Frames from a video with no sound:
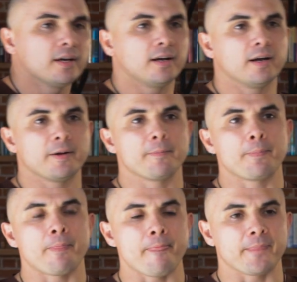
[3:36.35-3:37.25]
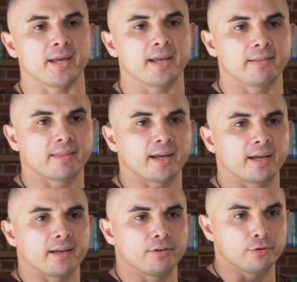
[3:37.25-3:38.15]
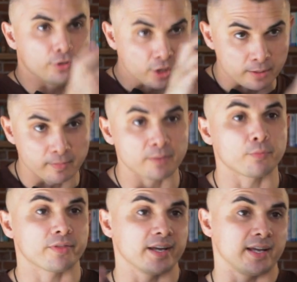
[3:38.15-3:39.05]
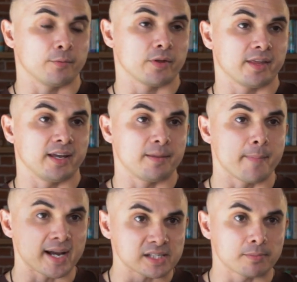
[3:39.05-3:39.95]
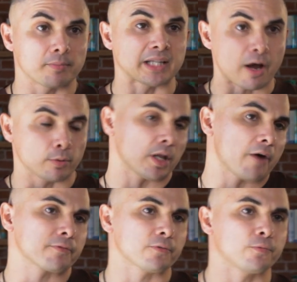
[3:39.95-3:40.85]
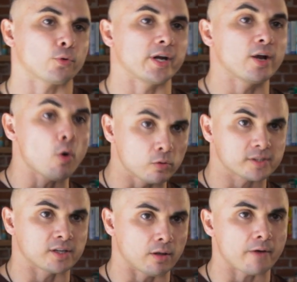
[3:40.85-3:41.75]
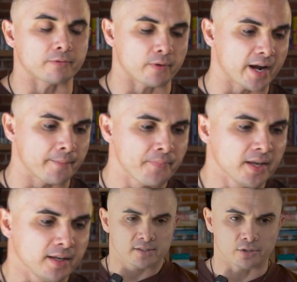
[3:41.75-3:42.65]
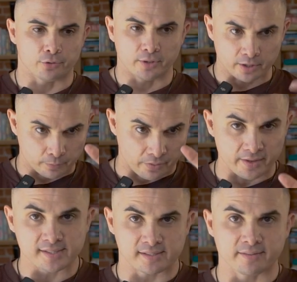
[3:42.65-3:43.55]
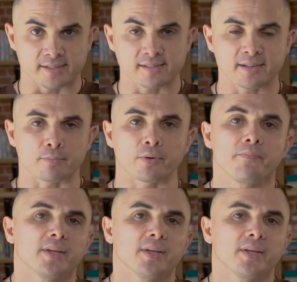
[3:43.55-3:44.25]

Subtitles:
and then you come up with a maximum allowable offer for a wholesale offer, right? So you end up with this number.